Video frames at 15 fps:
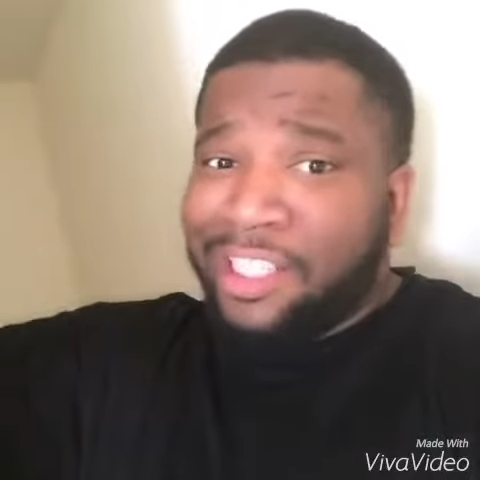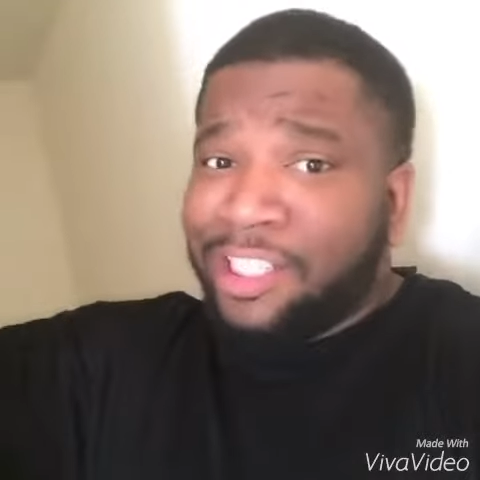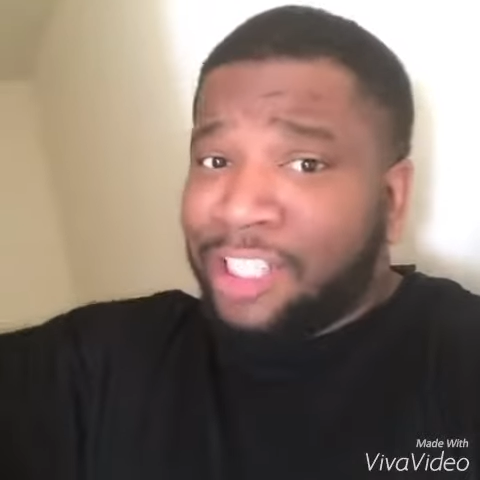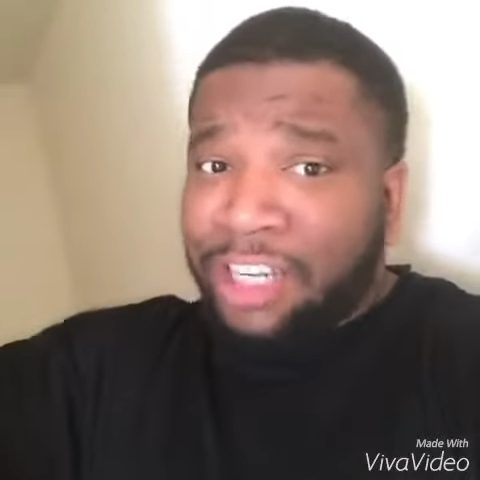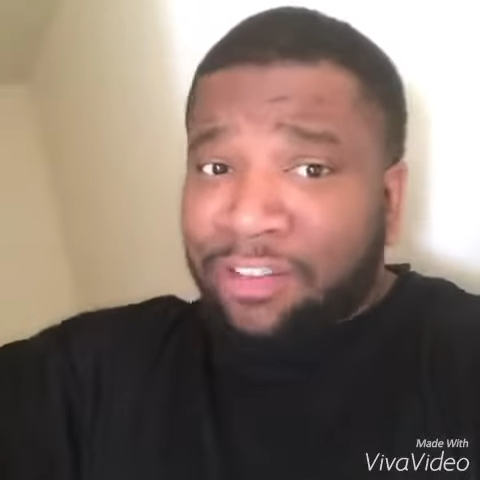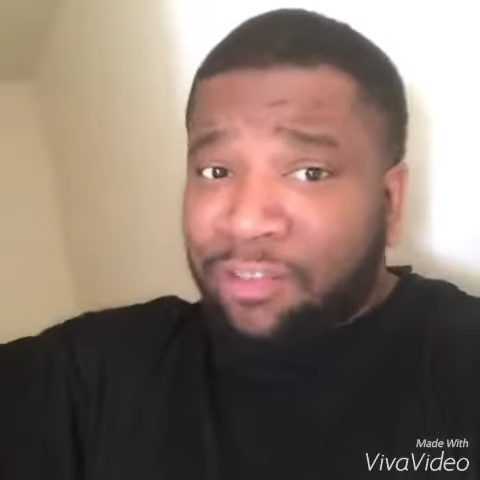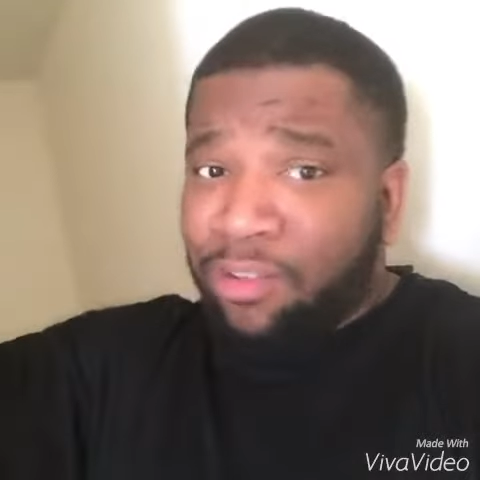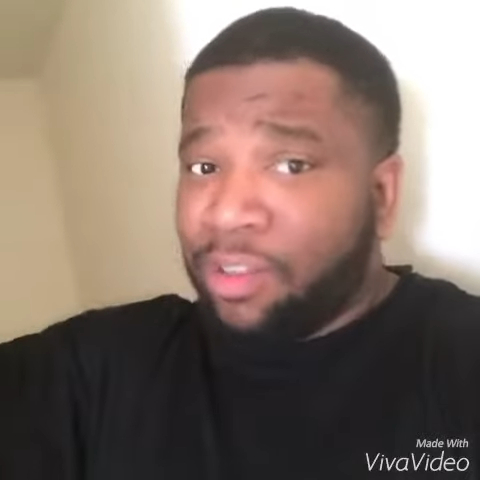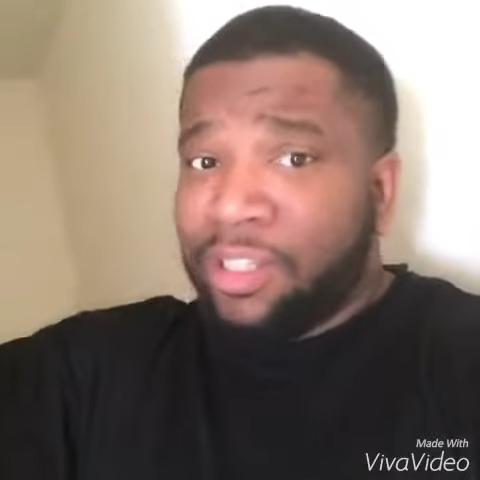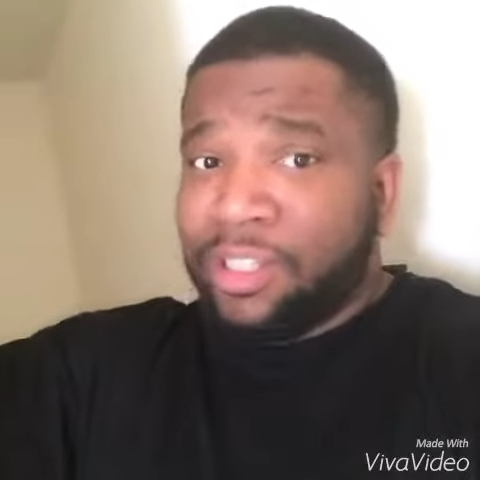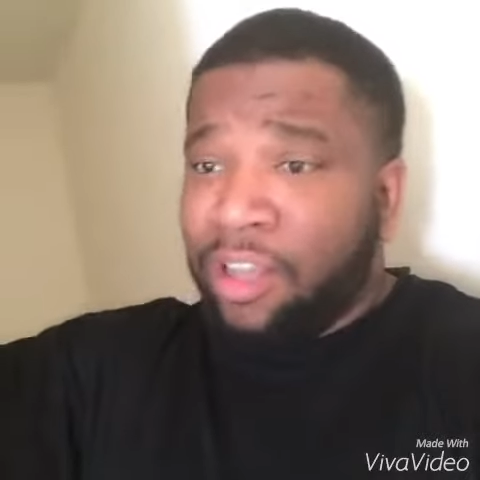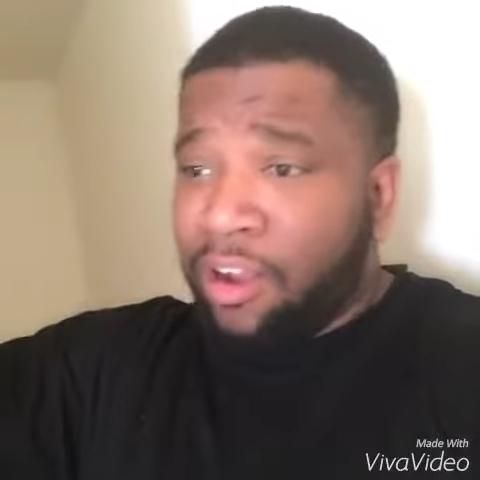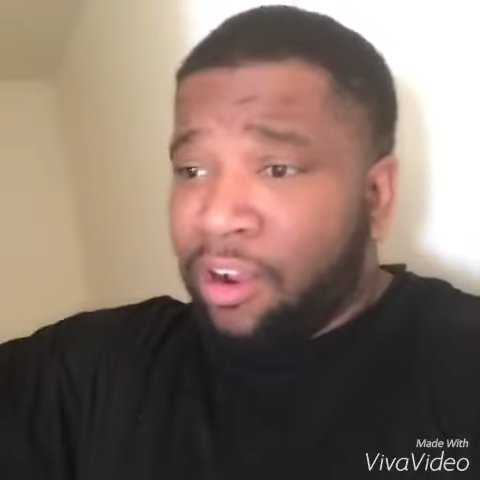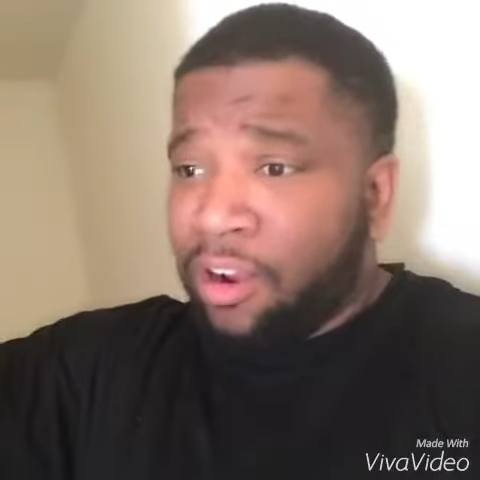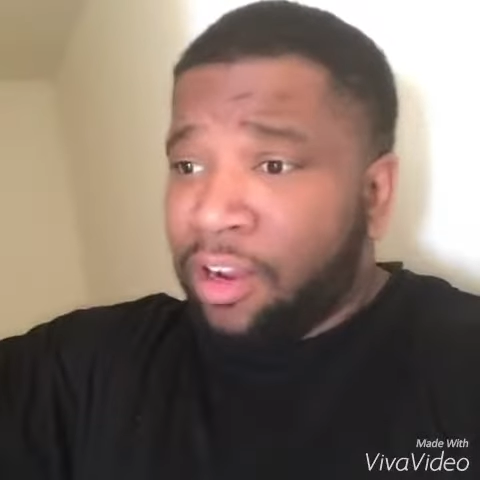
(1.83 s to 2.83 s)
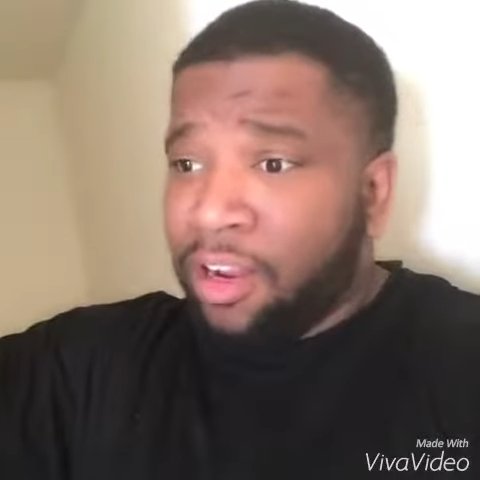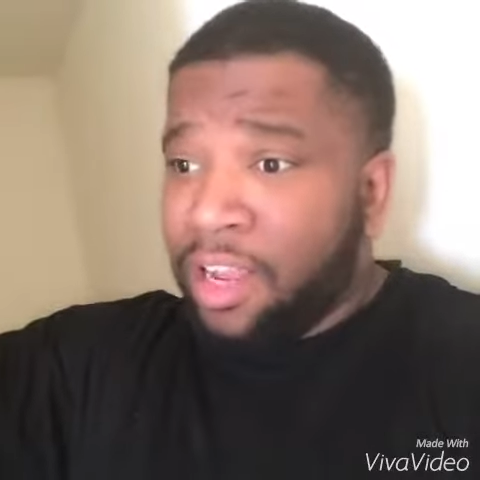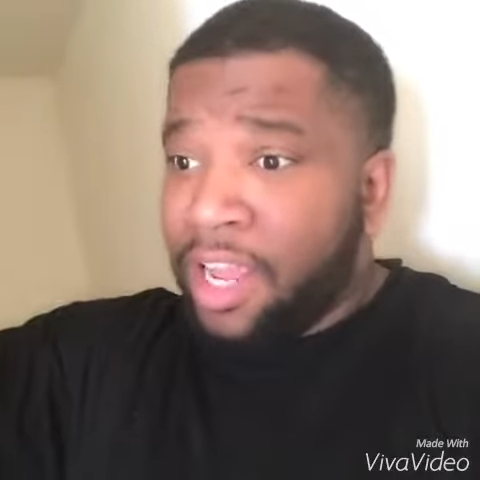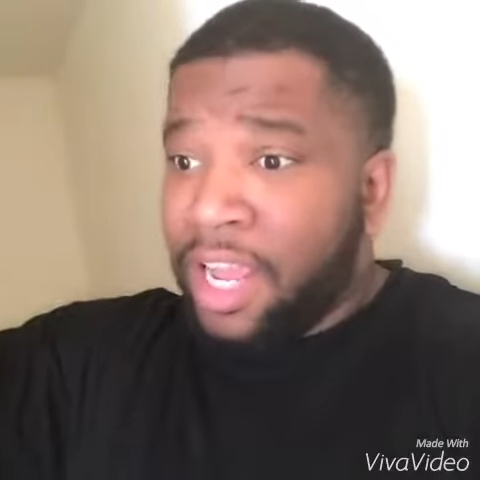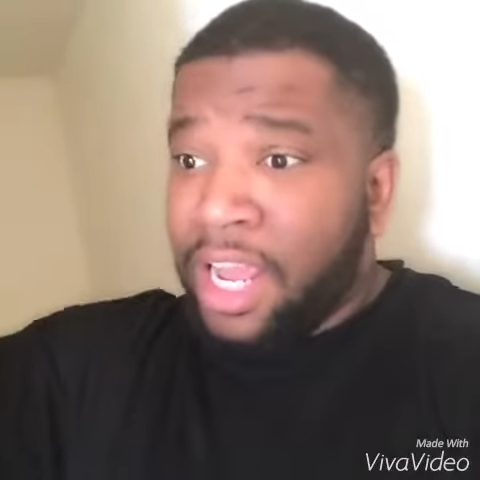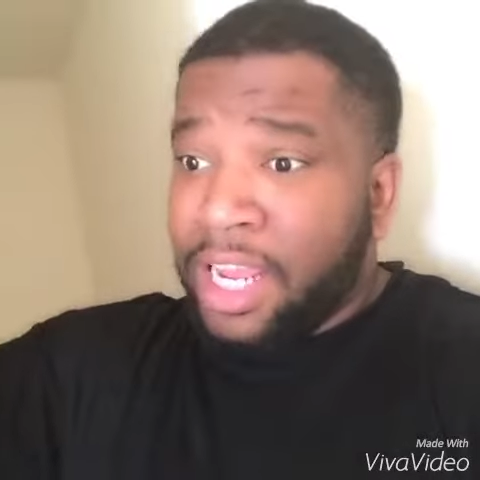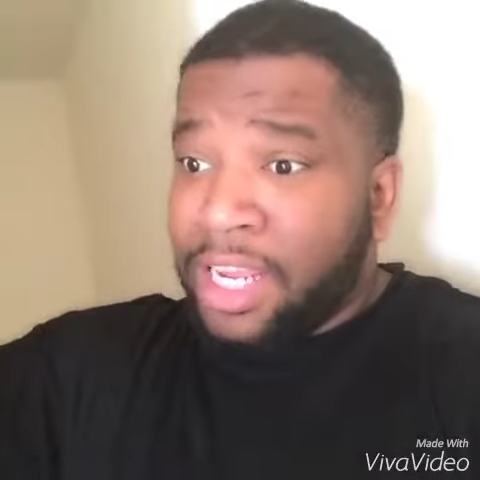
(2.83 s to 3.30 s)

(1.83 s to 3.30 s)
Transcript: in general is hard.